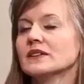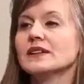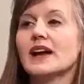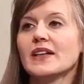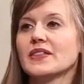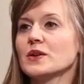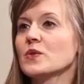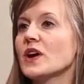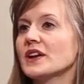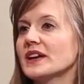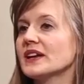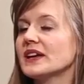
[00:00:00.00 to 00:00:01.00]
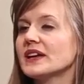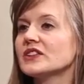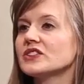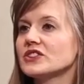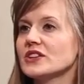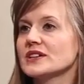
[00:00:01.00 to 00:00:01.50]
Yeah, they want to
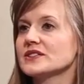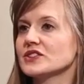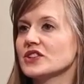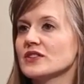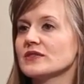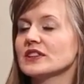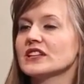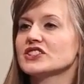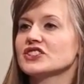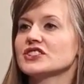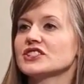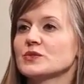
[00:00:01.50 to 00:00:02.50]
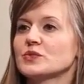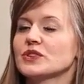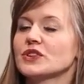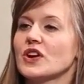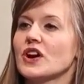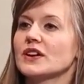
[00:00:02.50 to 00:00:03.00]
hinder us in our relationship
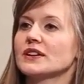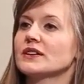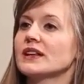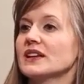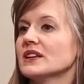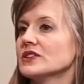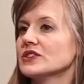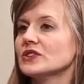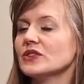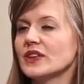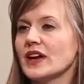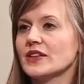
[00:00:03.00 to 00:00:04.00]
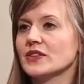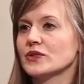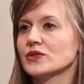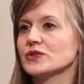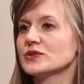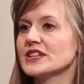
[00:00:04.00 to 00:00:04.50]
with God, and they can do that
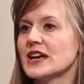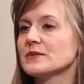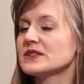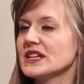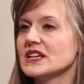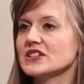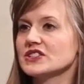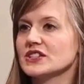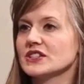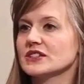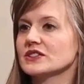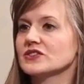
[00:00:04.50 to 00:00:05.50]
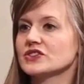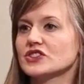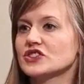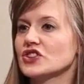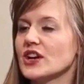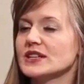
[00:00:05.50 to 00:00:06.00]
through temptation and
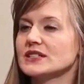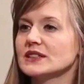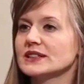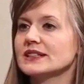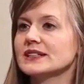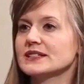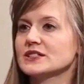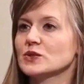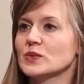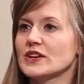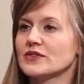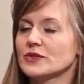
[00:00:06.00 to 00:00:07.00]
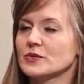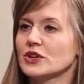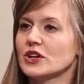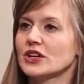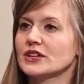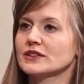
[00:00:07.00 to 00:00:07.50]
just trying to lead us away from
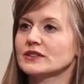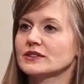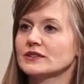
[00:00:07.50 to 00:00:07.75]
God.